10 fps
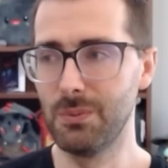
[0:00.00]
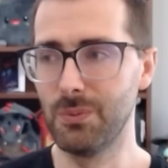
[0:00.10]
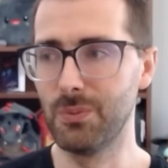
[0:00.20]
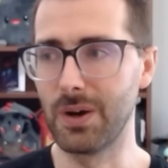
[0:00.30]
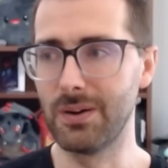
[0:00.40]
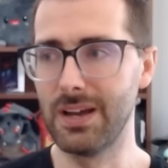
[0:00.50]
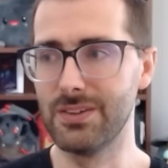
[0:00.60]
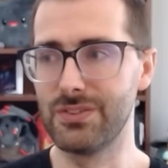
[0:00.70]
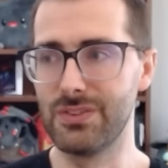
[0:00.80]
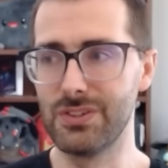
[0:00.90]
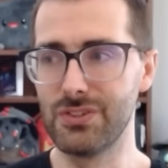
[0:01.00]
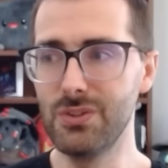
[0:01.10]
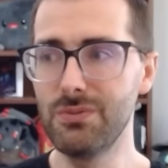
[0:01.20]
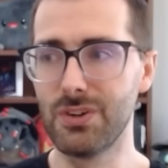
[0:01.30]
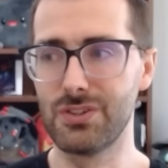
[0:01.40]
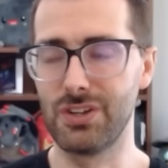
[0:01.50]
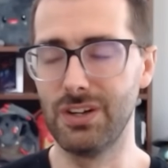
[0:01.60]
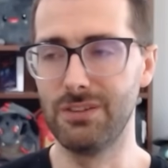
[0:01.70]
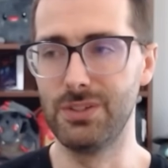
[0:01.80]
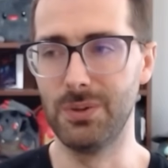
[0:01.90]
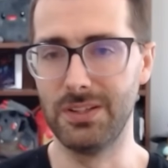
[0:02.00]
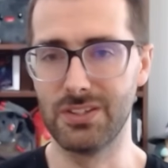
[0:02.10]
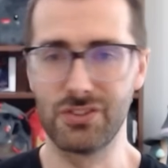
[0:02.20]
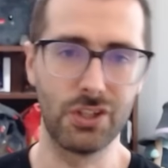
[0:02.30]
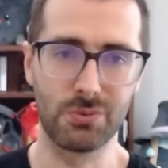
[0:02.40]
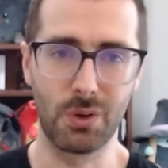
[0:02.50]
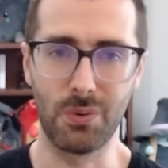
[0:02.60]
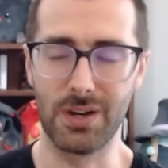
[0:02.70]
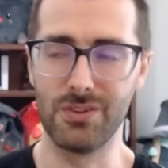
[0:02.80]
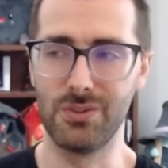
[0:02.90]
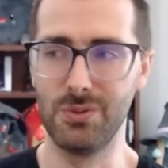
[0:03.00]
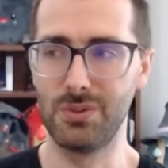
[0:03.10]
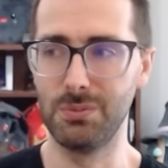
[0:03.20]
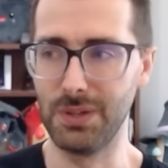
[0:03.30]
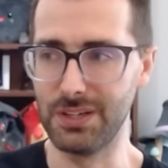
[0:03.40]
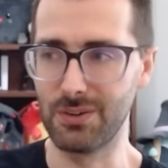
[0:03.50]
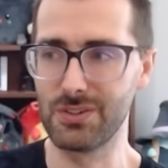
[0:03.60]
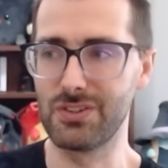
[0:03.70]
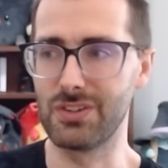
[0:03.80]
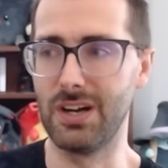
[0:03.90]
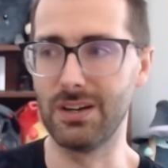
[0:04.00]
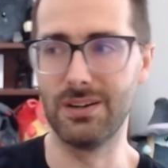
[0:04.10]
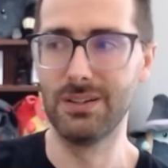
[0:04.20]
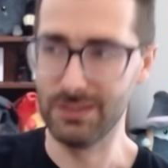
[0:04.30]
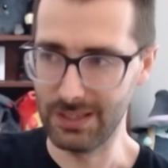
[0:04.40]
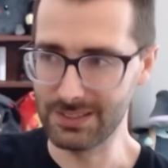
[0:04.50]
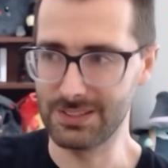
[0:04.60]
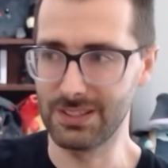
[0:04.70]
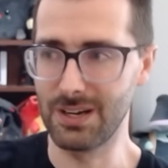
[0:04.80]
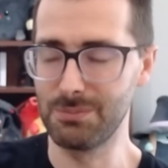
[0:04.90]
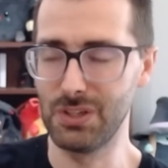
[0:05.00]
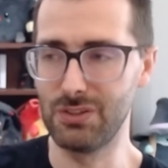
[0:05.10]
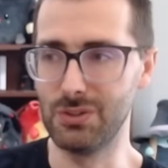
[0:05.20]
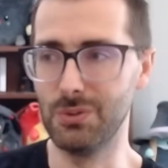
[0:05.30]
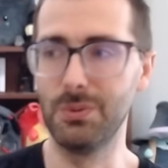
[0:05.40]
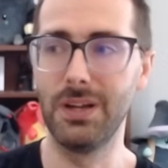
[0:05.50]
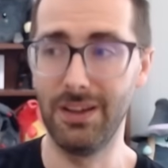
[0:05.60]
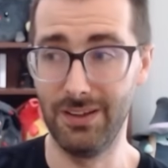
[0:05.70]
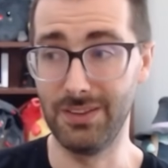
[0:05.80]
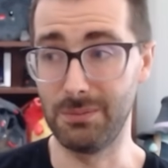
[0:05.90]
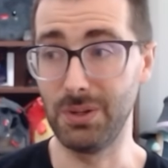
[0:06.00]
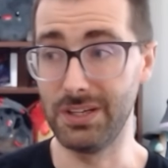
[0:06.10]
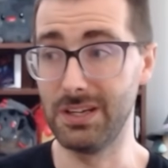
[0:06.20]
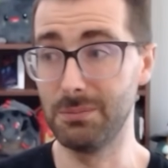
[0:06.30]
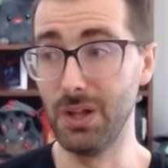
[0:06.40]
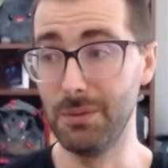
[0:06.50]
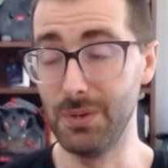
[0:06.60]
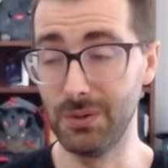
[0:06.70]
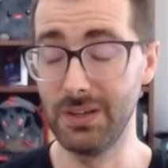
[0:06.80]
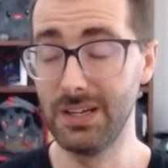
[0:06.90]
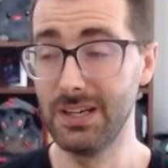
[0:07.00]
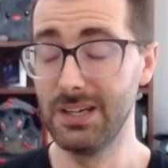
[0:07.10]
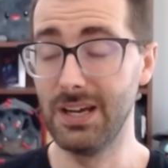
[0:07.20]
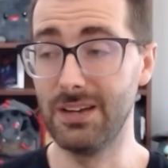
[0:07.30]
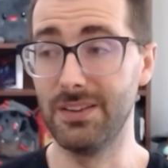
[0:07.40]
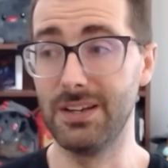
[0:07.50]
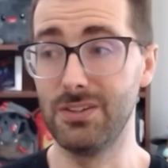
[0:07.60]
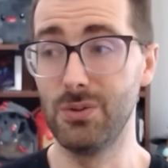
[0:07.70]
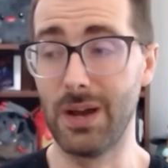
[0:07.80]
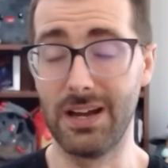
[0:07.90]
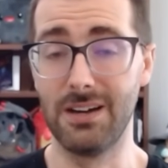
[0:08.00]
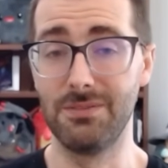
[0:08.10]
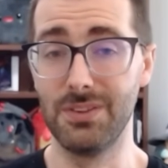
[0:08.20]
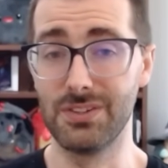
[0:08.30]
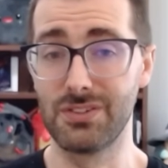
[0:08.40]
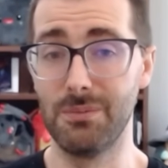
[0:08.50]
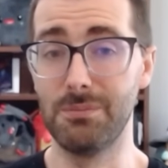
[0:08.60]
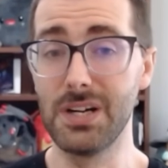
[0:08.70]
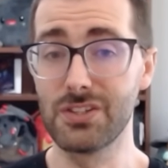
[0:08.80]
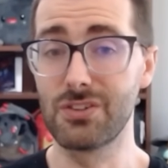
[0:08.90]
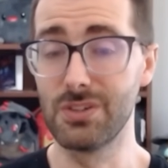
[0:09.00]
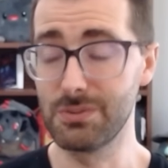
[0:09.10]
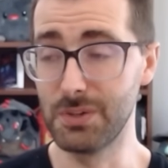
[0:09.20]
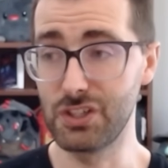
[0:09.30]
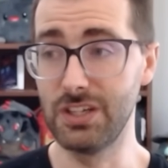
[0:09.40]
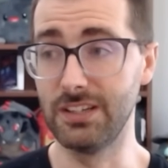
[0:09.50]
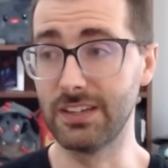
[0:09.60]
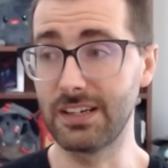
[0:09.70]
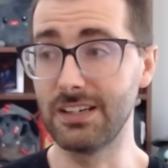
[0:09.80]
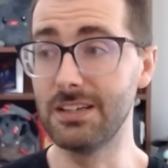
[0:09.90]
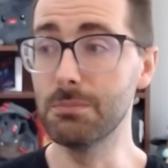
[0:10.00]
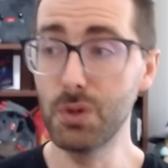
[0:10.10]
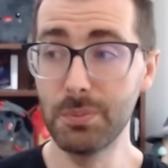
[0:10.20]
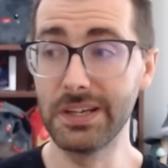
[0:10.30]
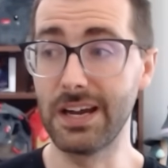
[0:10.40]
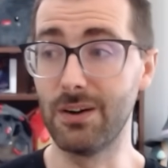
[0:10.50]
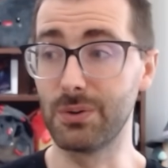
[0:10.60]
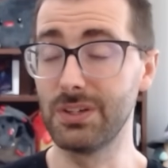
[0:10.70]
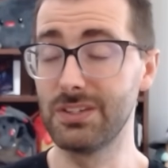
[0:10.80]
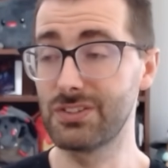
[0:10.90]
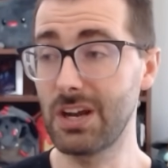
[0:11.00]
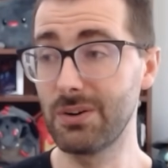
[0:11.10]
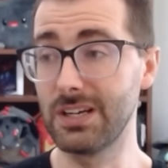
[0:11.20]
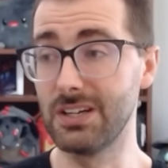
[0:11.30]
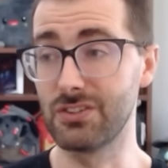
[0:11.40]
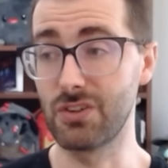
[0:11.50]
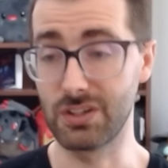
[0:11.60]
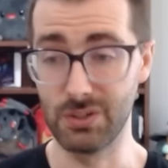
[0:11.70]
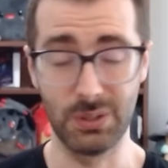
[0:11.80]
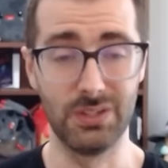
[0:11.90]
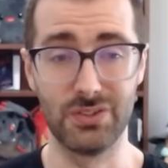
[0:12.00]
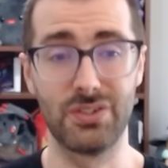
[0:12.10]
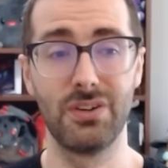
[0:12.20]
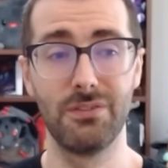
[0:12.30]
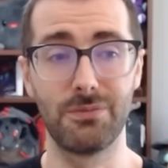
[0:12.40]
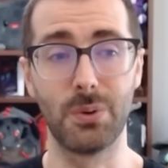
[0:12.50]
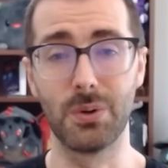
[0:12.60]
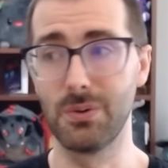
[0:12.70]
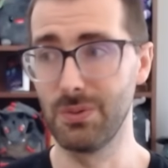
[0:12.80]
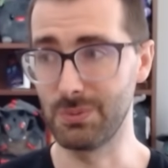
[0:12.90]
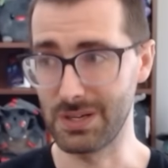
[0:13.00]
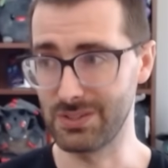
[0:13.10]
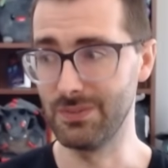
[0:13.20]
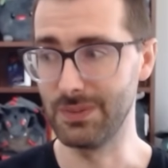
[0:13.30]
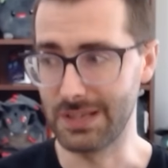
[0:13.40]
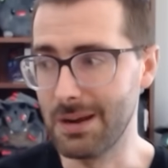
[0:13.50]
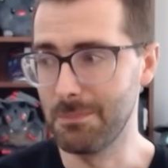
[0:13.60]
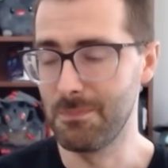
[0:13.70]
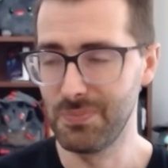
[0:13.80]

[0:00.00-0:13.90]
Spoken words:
whereas this new version of doing this just requires you to play Urza Saga, let it tick up to 2, and then play a Blood Moon. And then you have this monstrous machine that can keep pooping out scary construct tokens for the rest of the game.